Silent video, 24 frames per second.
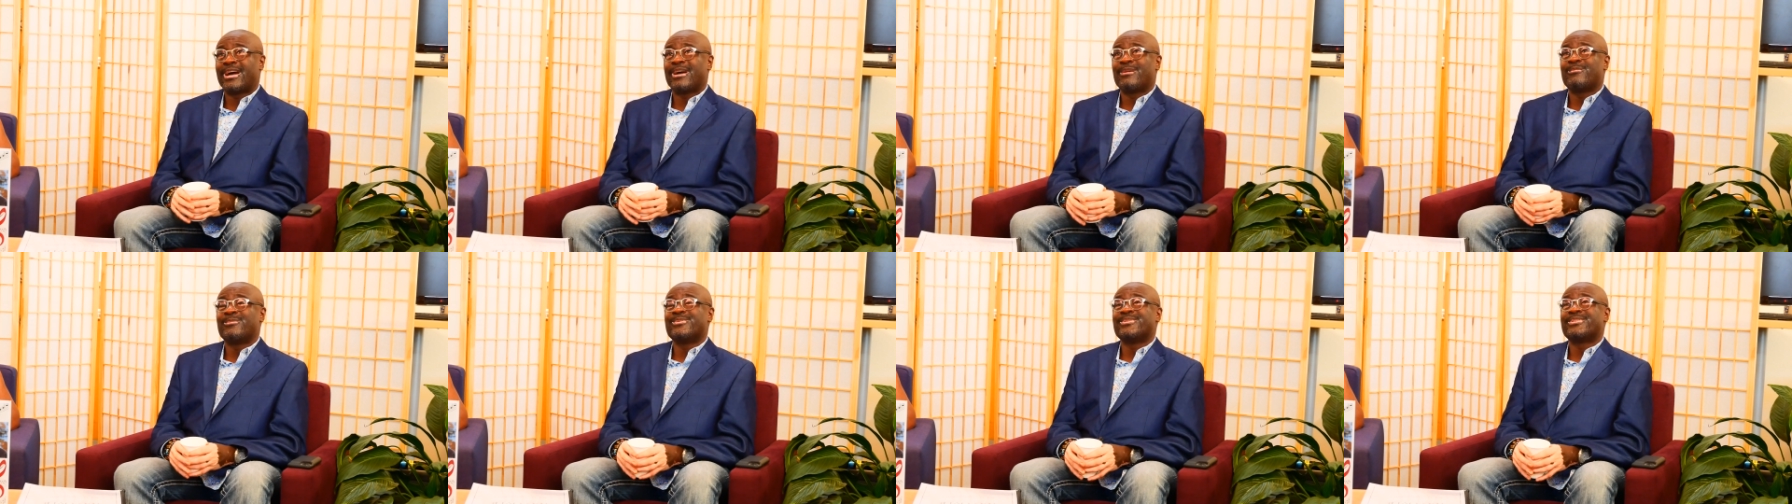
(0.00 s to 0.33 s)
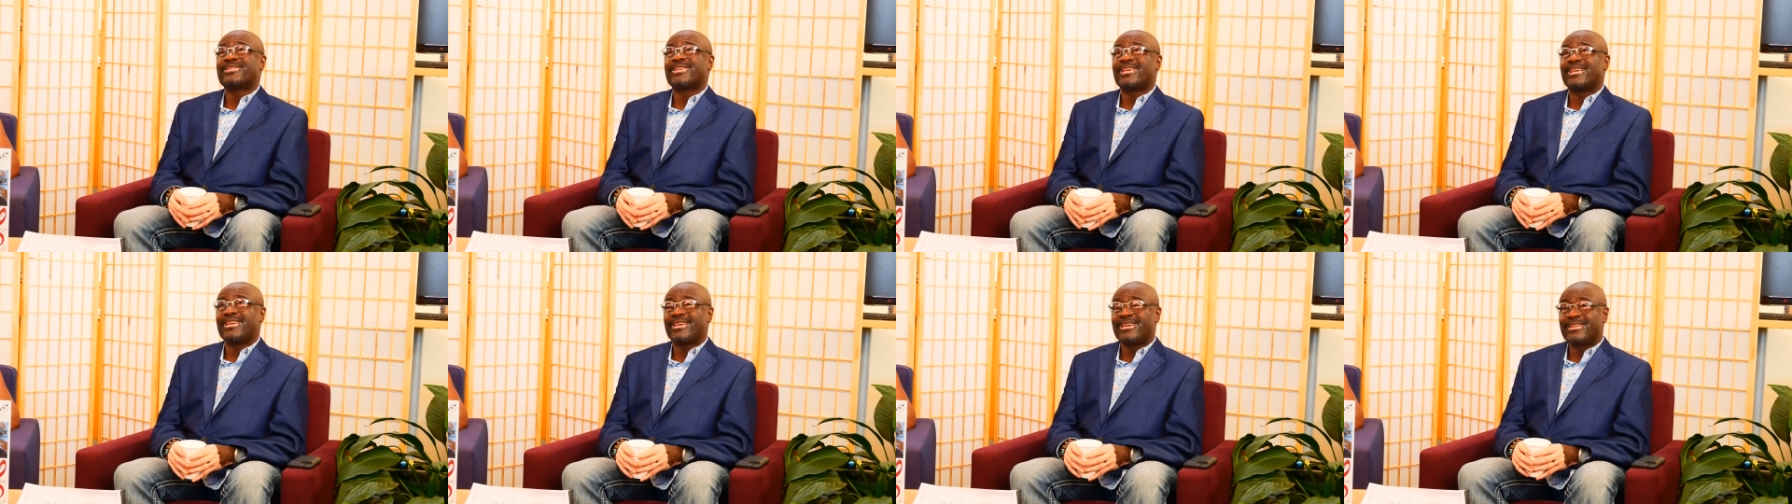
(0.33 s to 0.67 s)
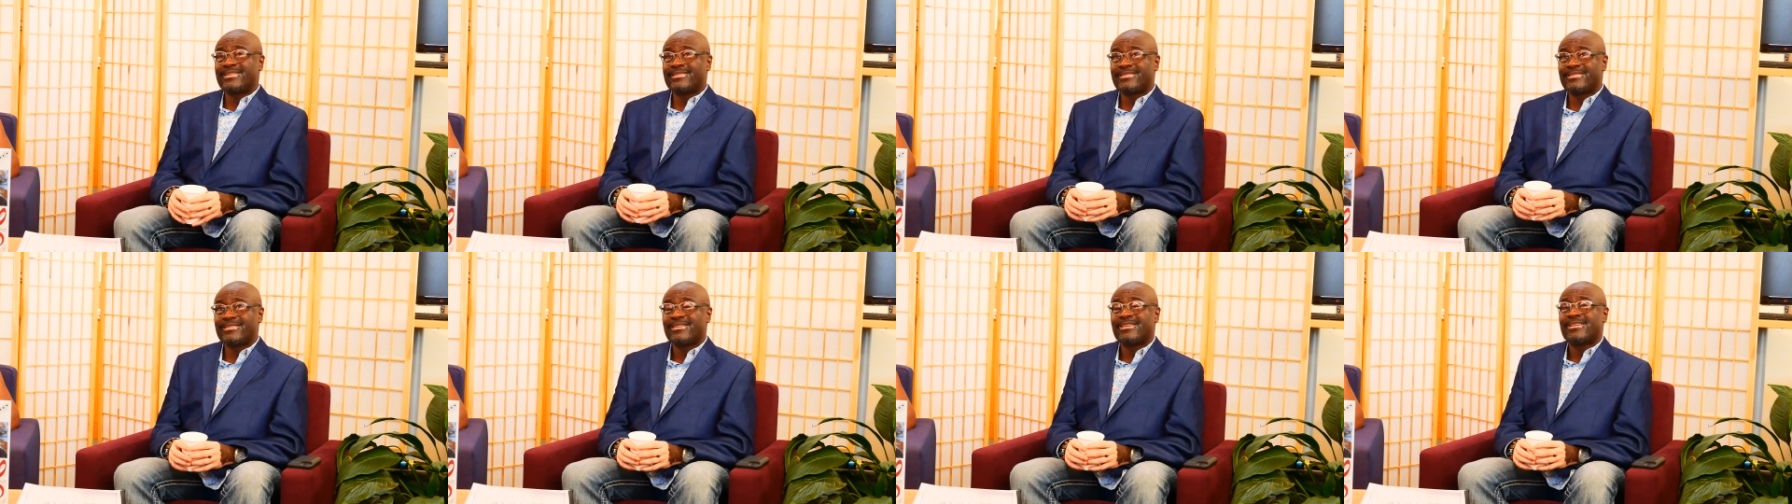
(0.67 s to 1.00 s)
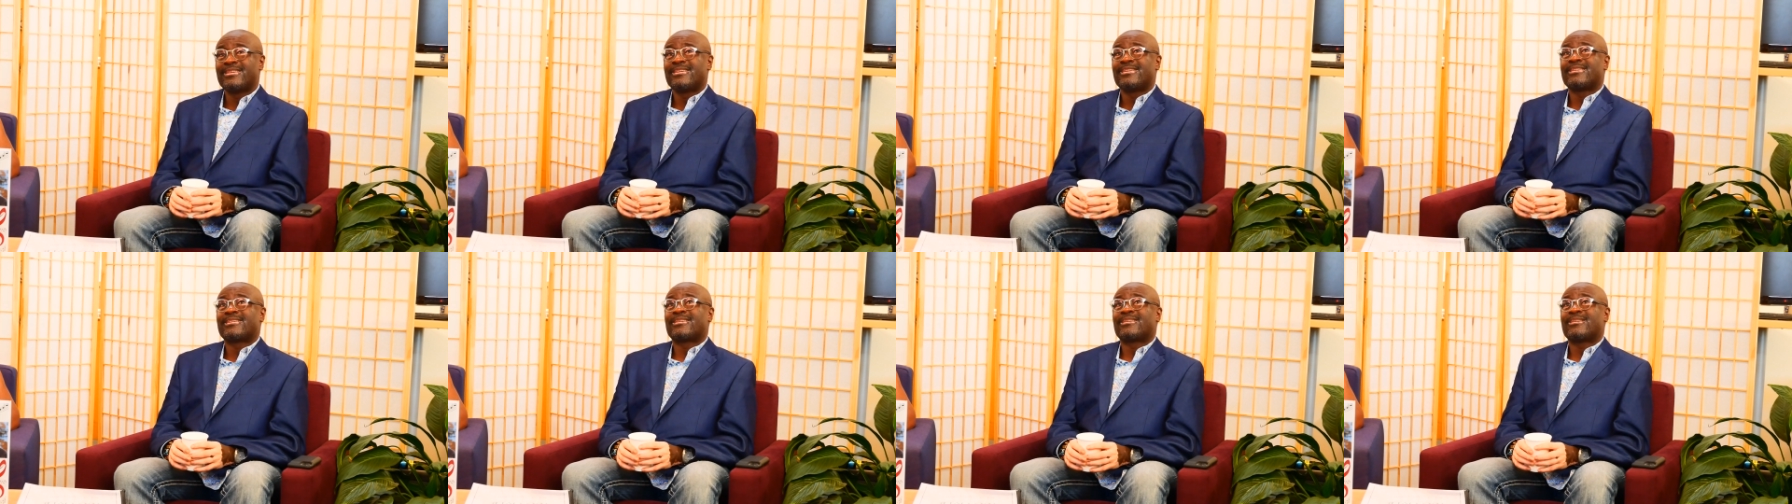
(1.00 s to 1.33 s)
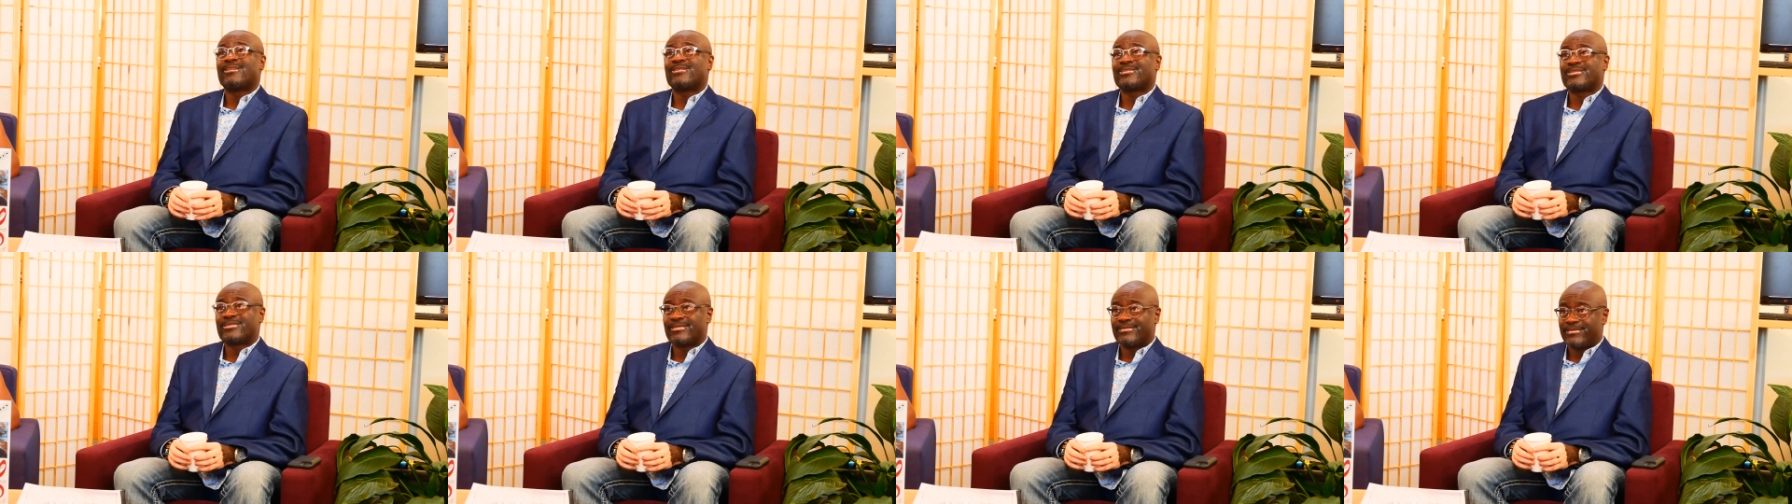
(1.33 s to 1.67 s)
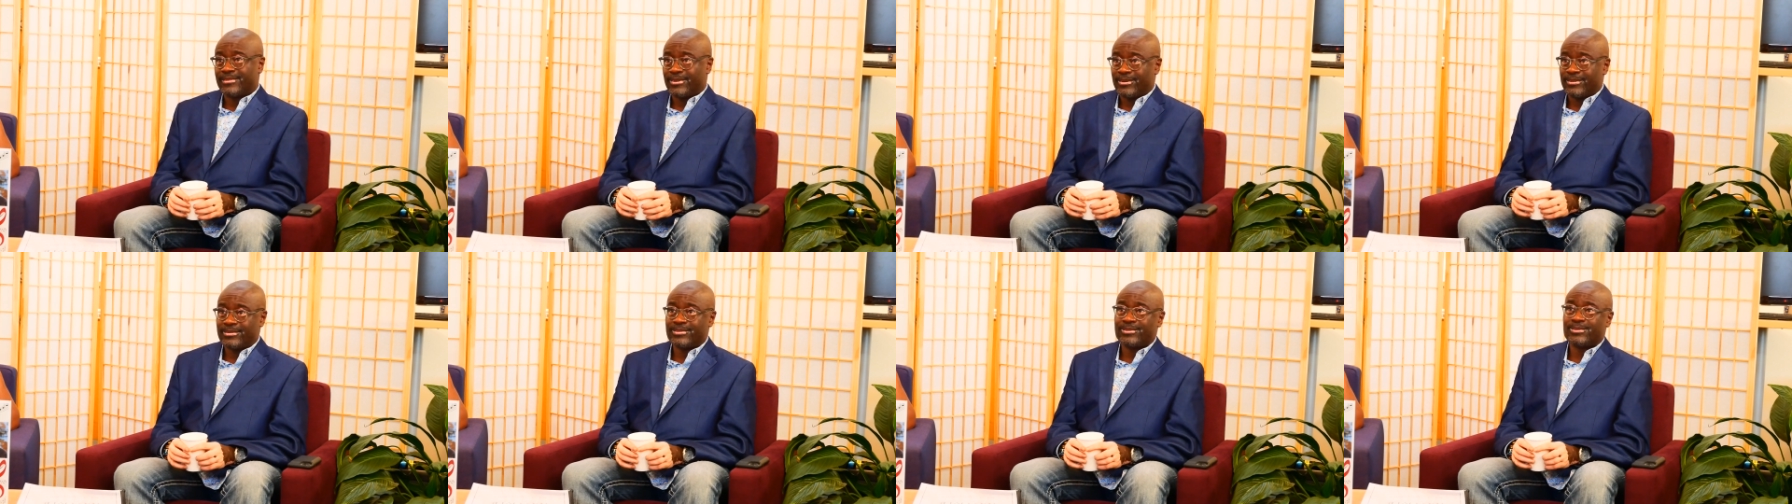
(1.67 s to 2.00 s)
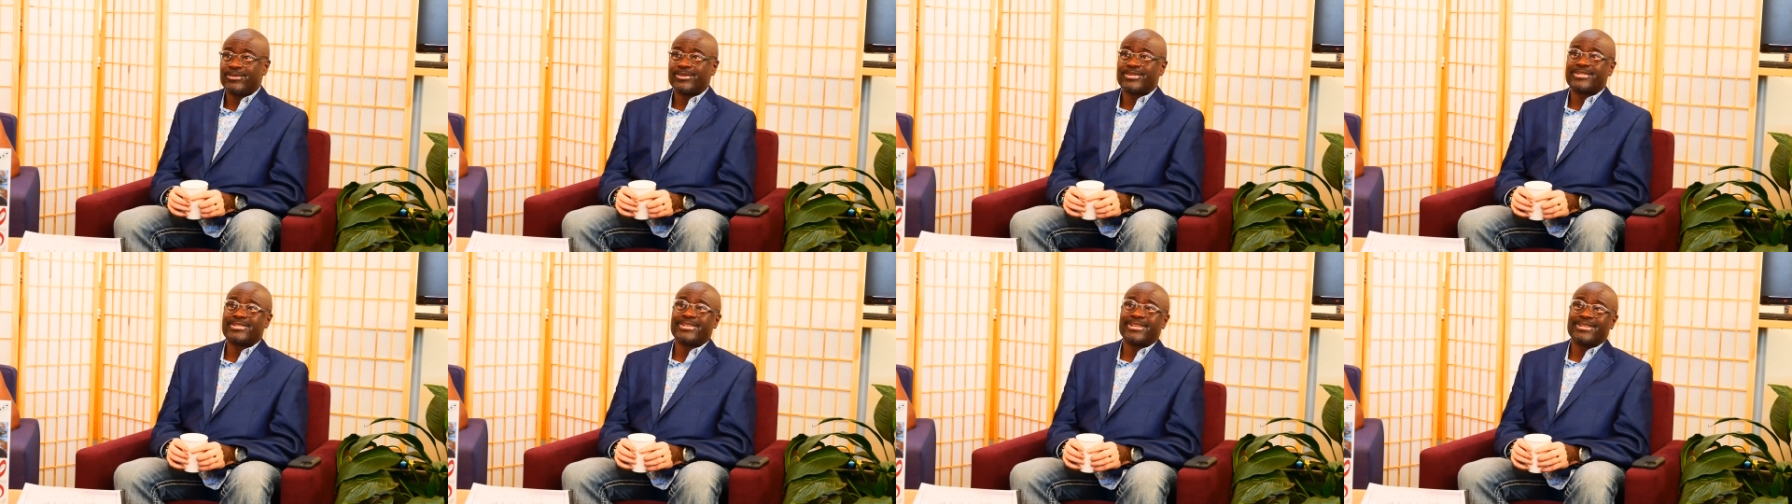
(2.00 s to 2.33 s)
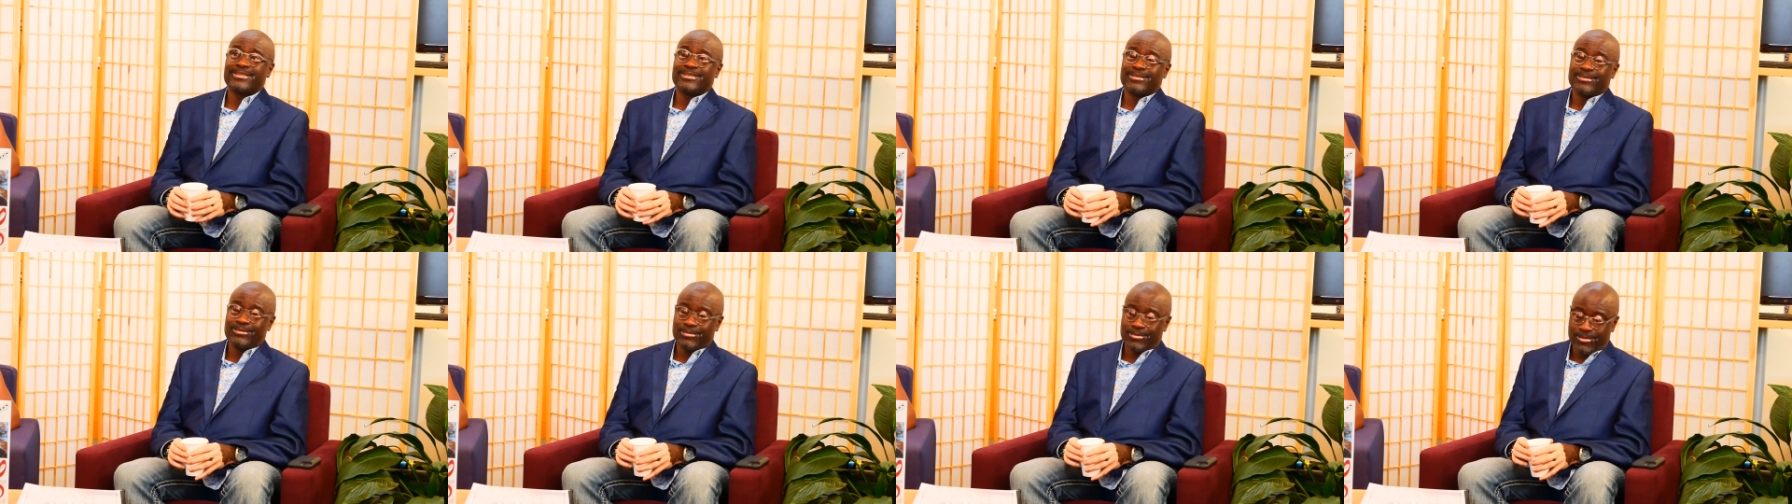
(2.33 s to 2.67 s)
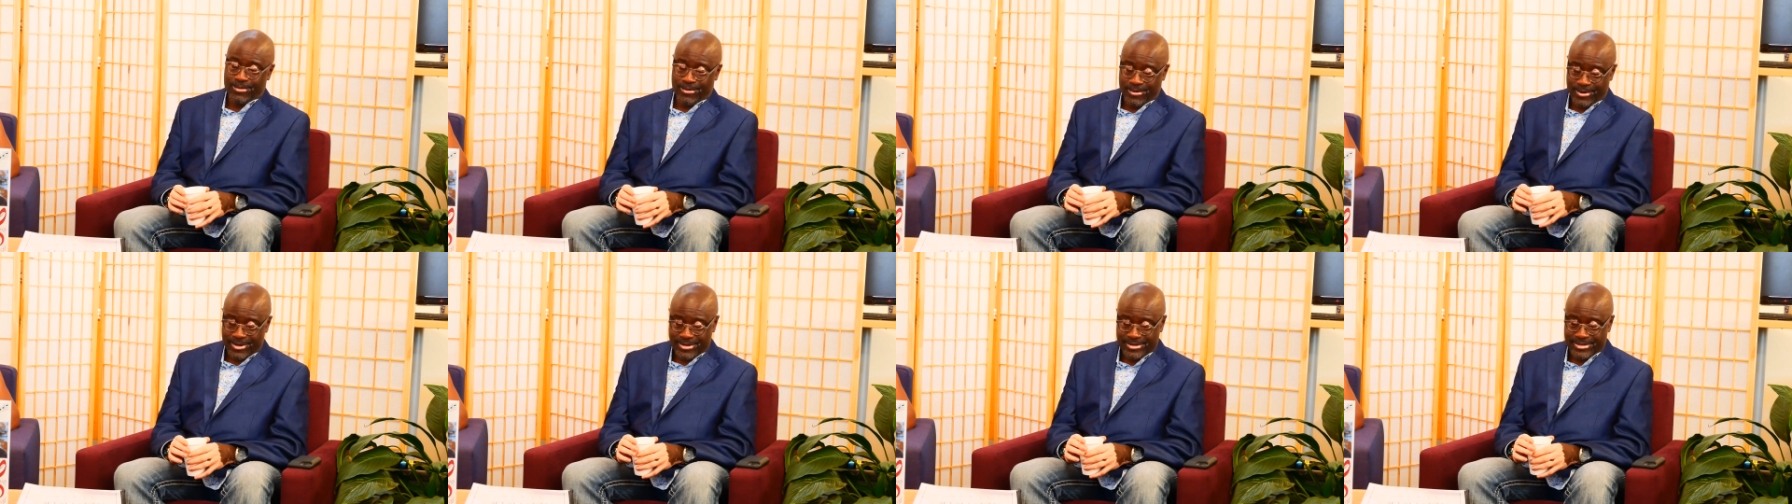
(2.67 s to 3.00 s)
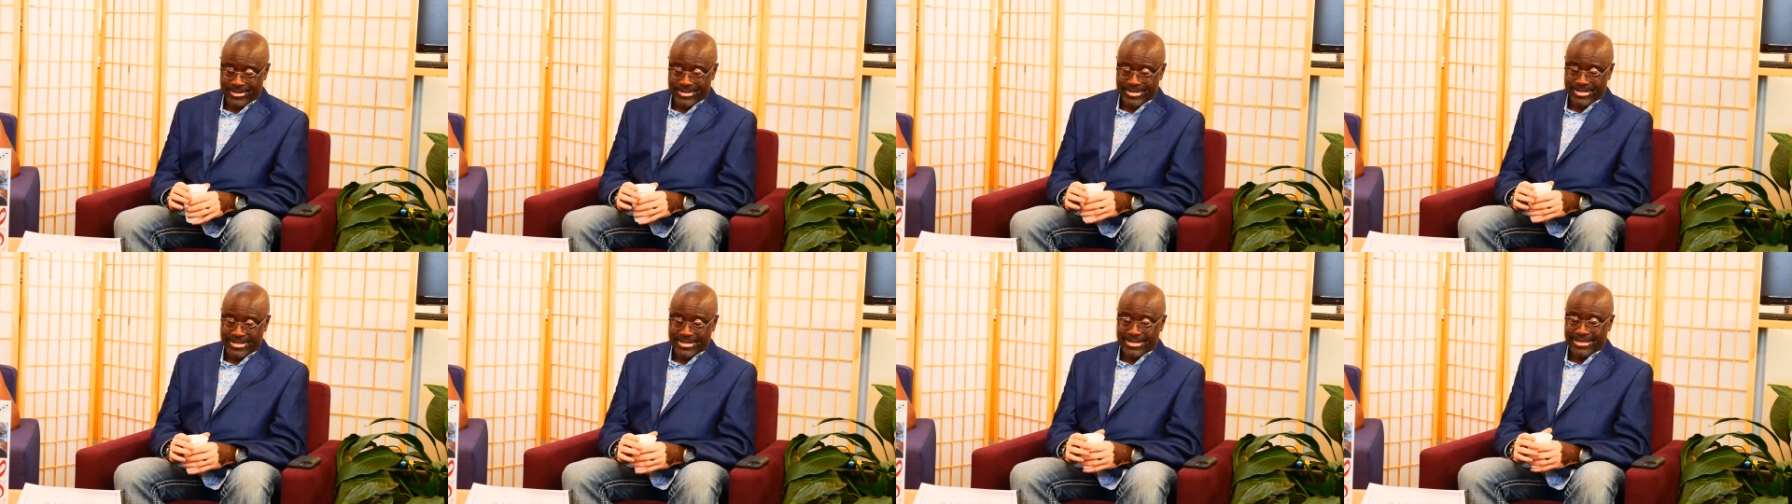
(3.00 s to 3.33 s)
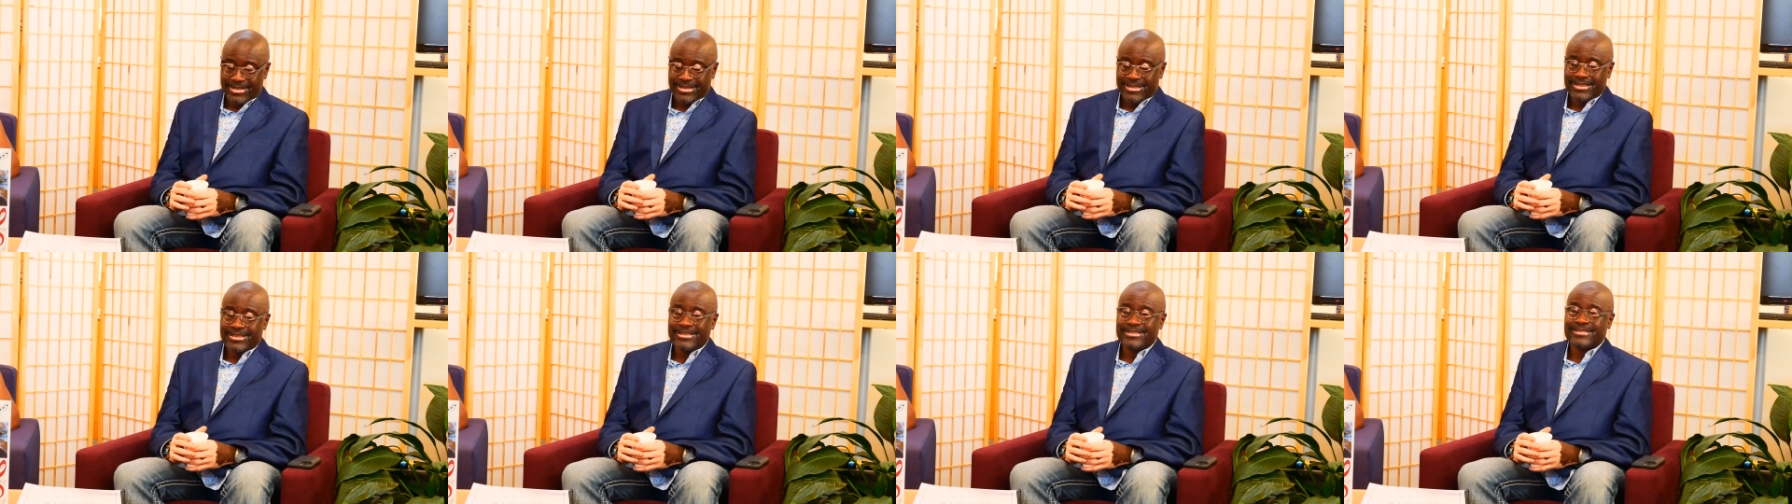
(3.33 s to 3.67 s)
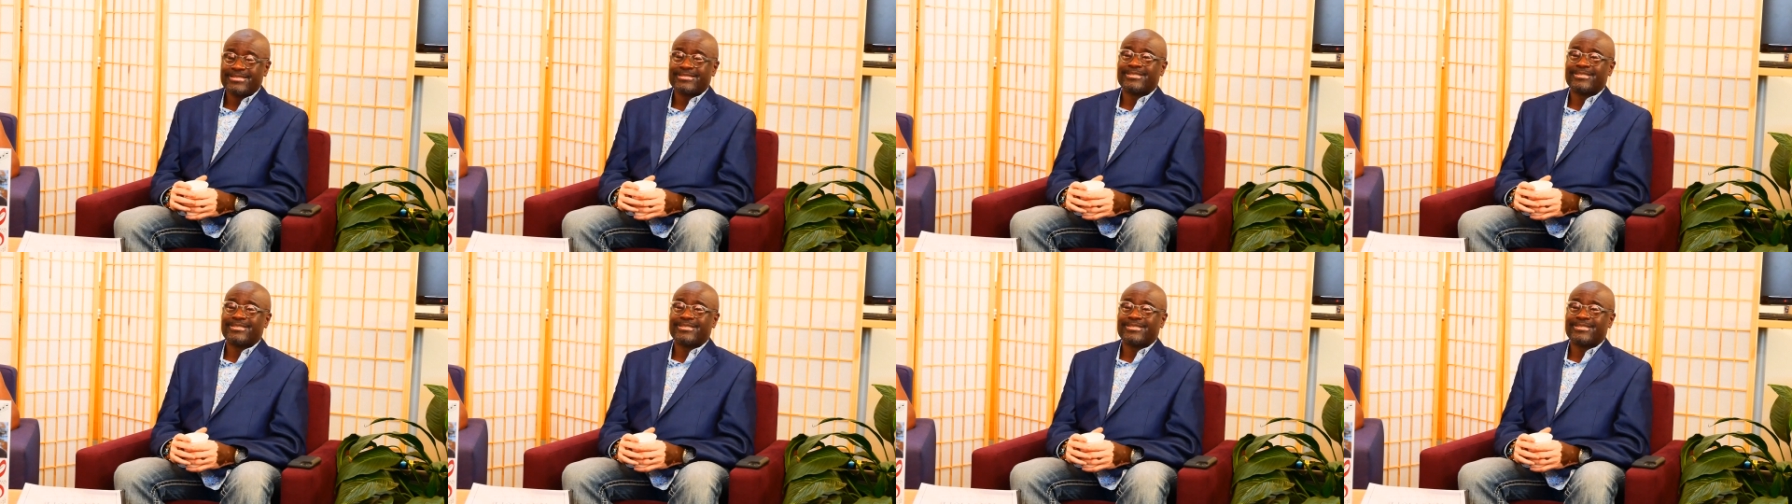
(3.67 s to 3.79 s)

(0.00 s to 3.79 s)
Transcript: I was in Kosovo towards the end of the war, mm-hmm.